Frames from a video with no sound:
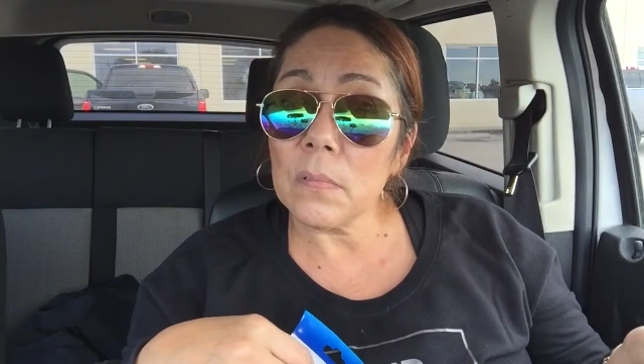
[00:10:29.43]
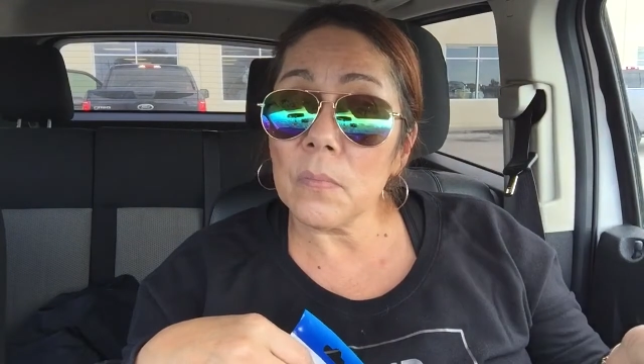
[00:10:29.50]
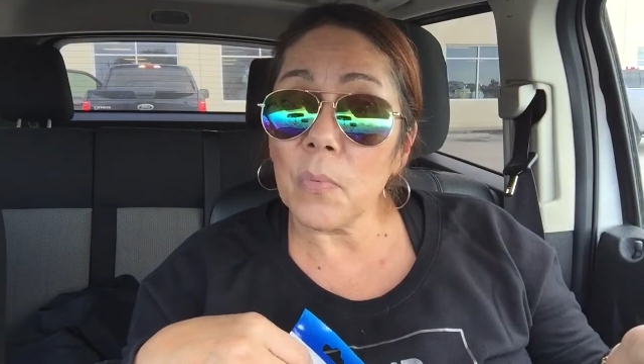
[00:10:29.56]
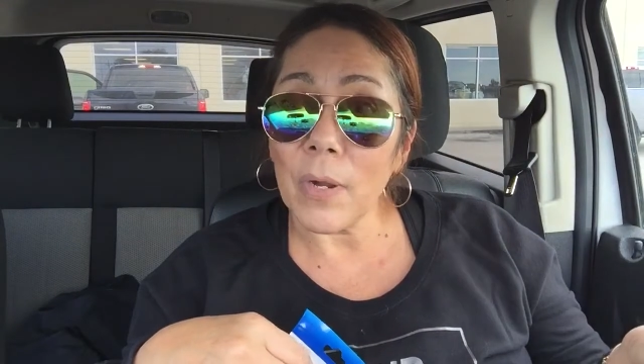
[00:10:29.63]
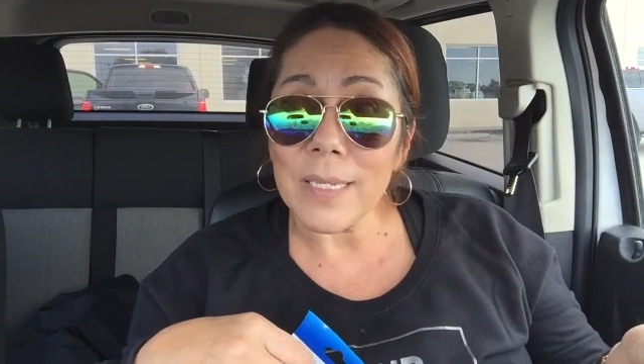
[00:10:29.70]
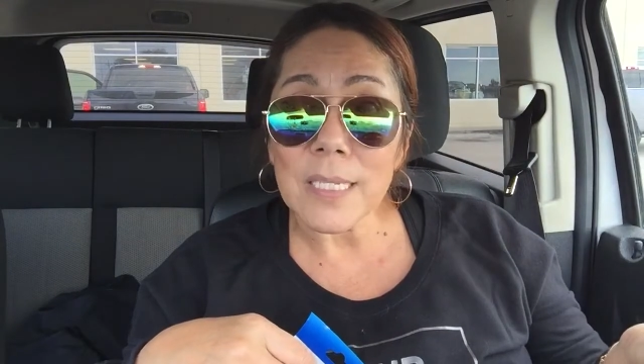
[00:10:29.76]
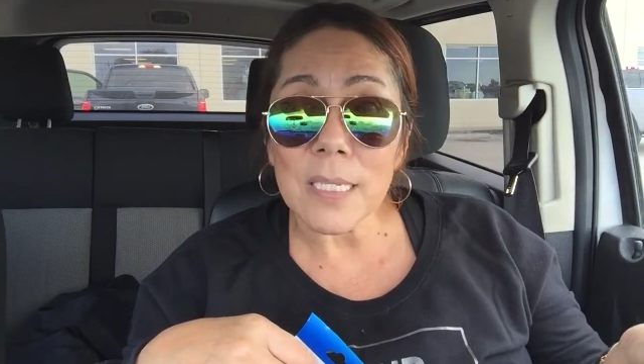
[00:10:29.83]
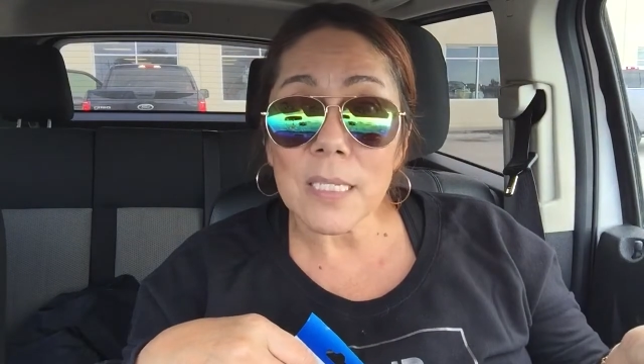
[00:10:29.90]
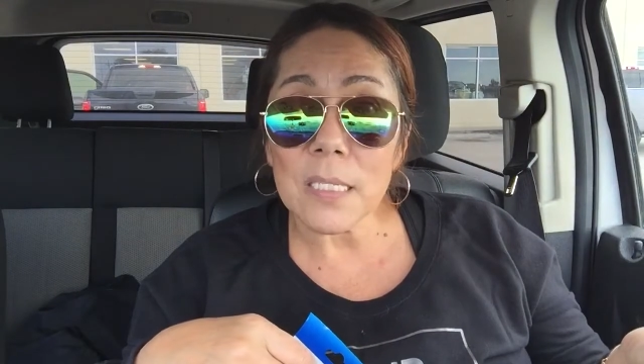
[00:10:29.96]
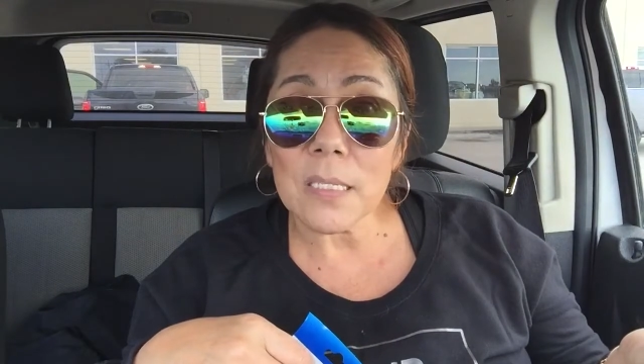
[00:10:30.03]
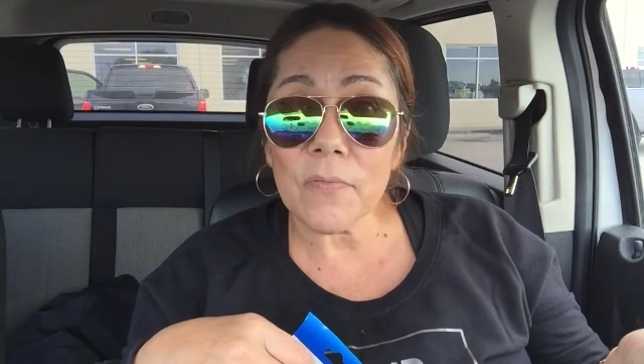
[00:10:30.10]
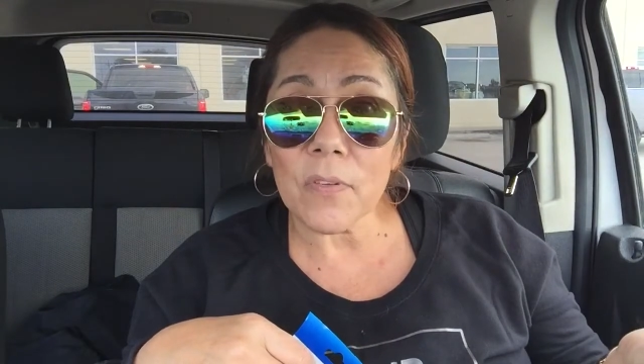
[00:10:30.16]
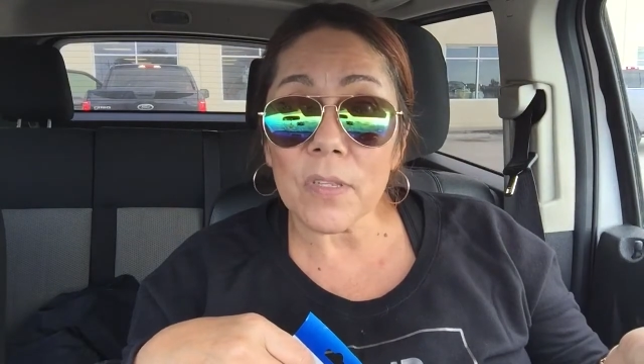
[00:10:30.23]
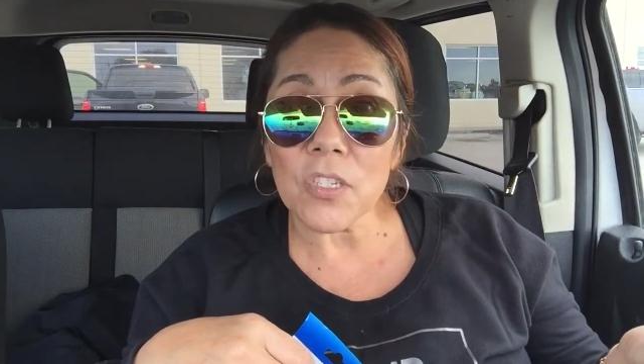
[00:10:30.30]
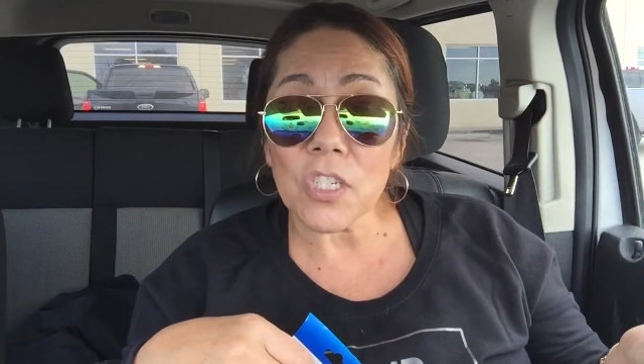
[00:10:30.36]
presents
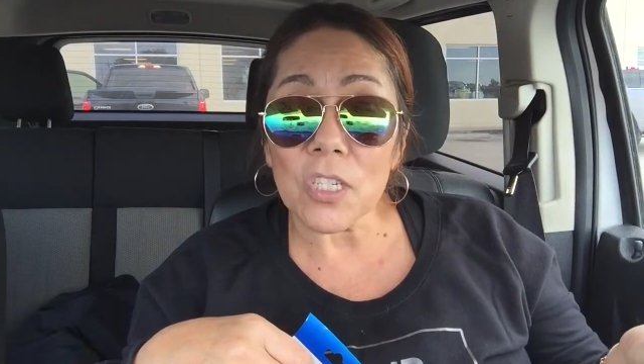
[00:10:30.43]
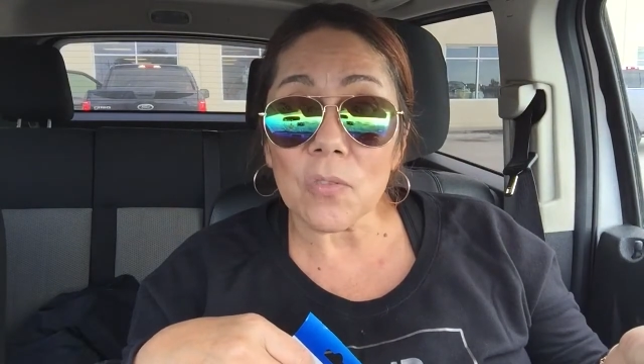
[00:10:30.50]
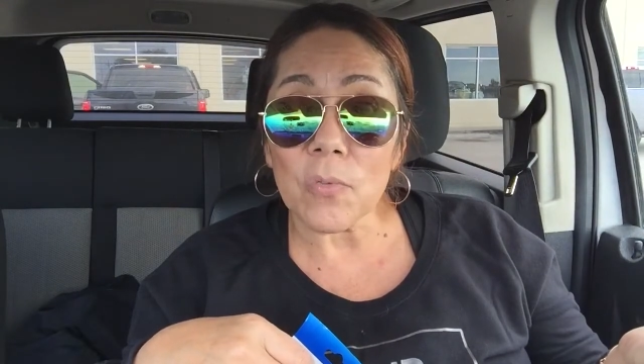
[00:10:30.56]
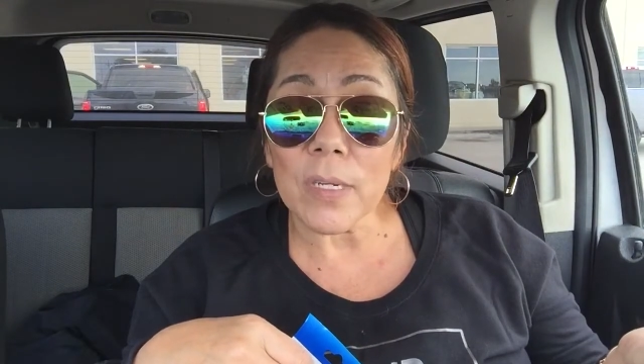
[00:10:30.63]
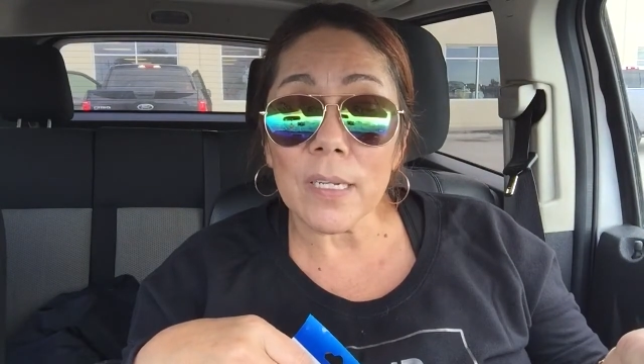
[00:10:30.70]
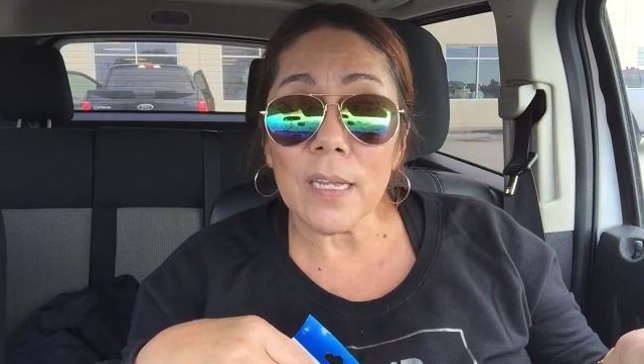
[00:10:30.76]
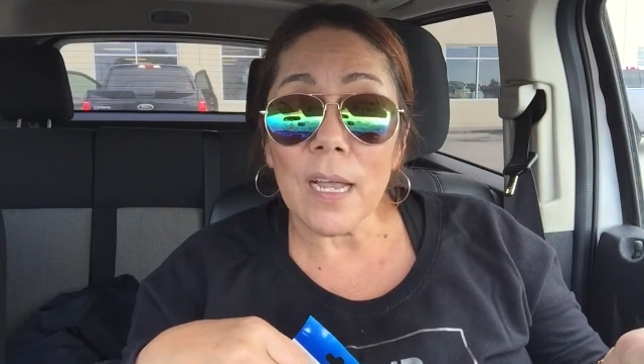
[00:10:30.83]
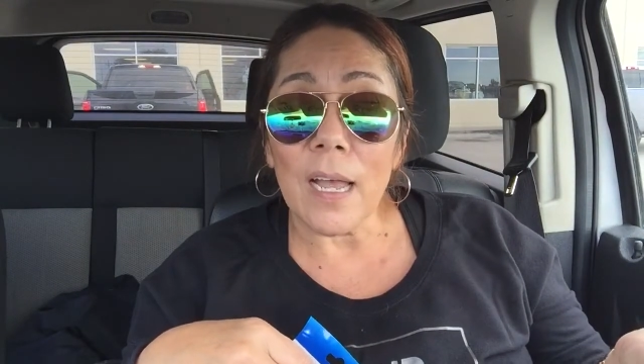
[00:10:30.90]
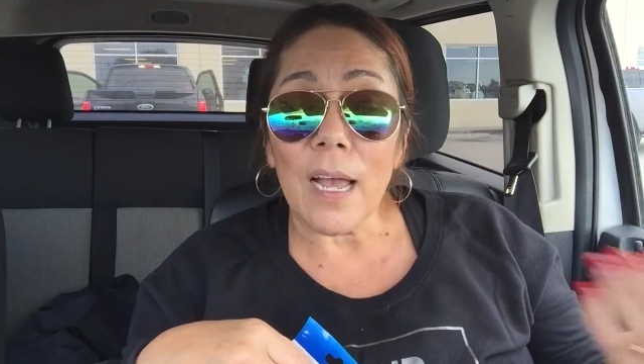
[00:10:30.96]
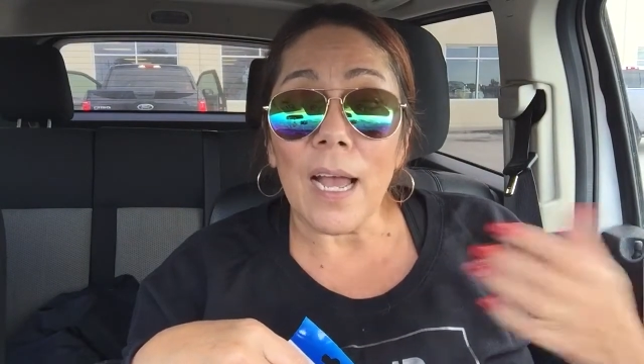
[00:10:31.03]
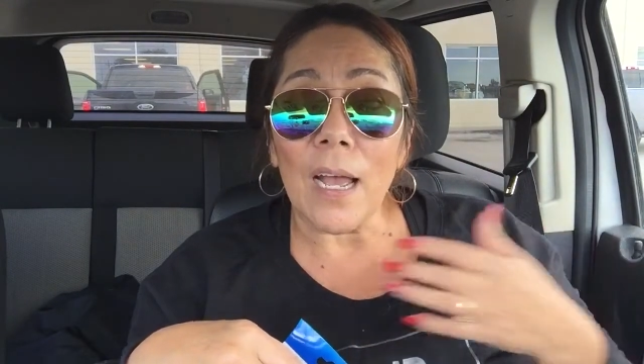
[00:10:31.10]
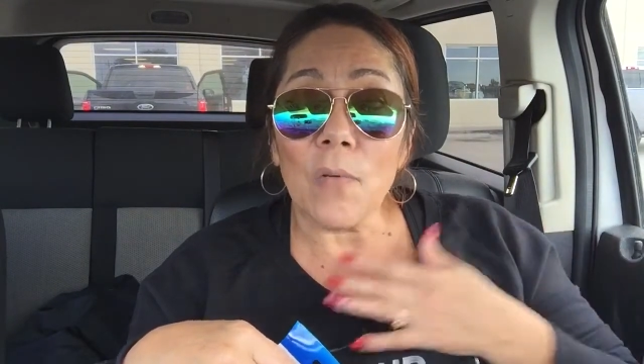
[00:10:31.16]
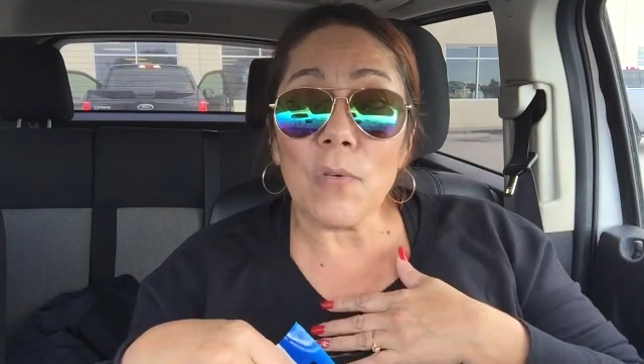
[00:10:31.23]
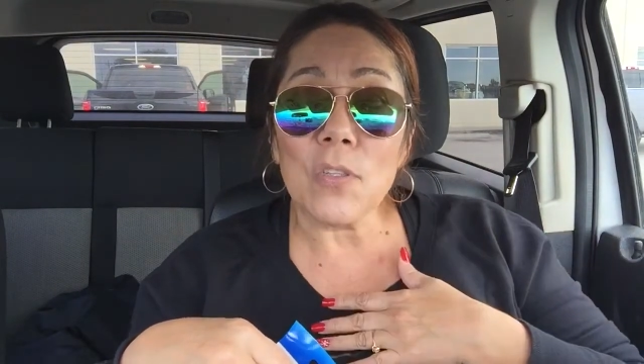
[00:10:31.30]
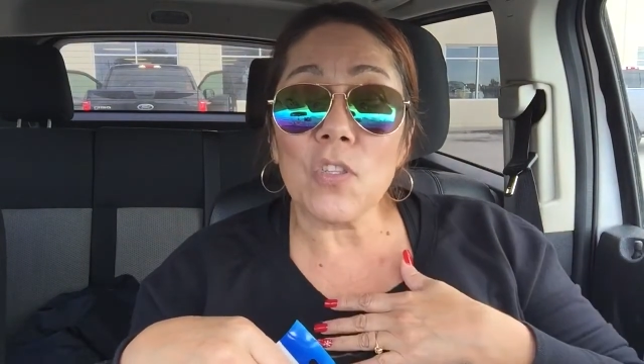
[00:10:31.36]
for the children.
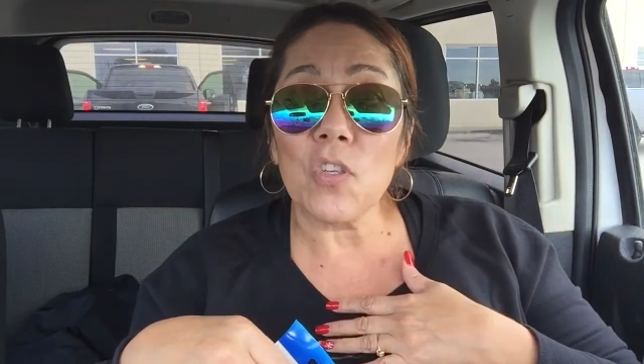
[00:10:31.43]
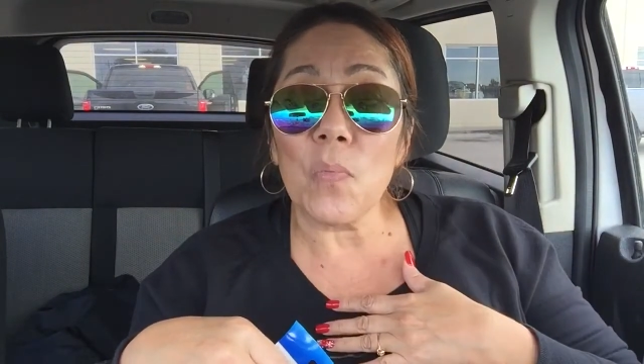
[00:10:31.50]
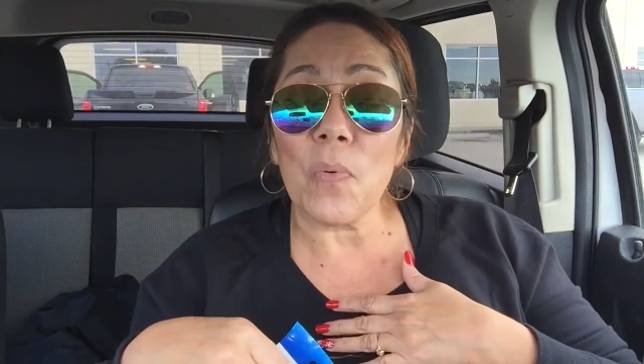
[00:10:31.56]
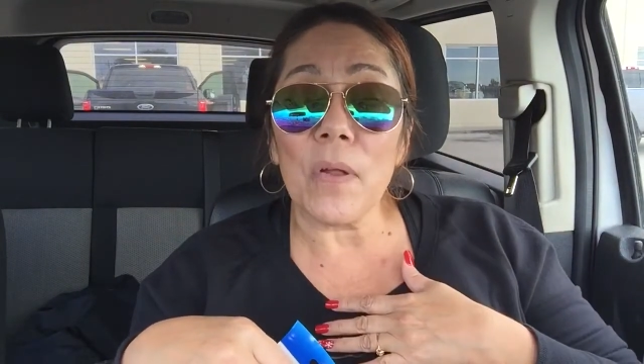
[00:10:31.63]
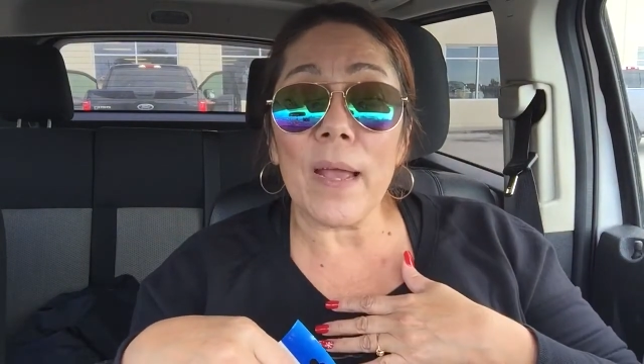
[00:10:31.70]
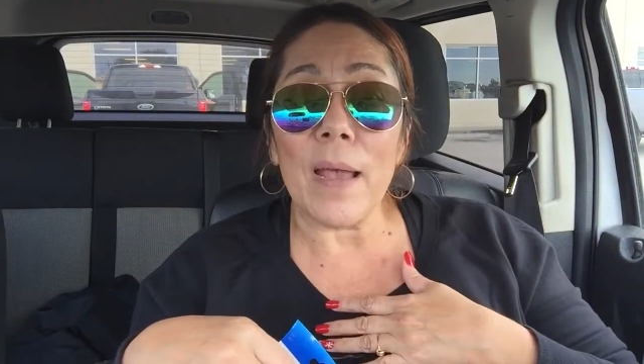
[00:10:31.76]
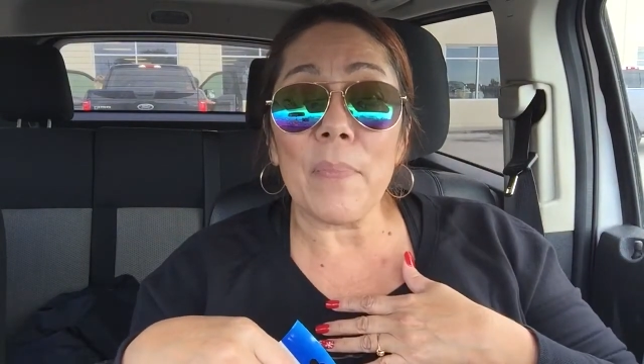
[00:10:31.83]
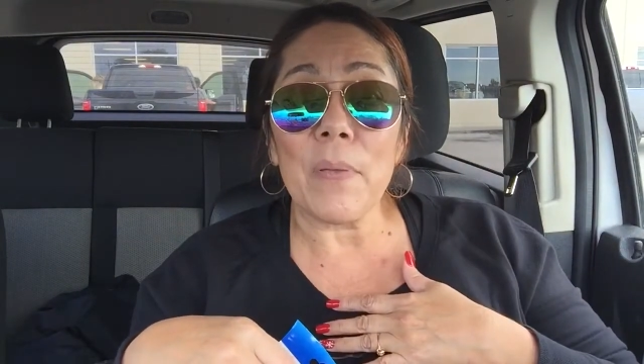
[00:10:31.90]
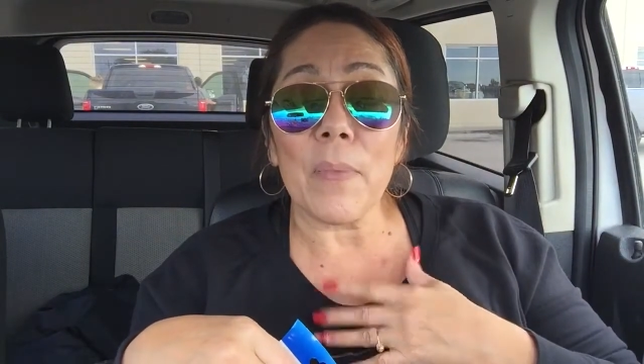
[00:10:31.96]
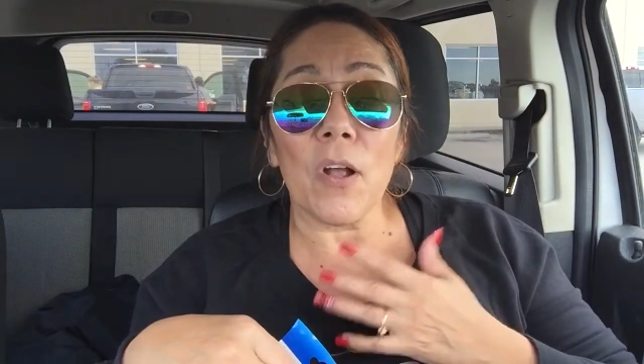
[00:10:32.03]
I was super happy.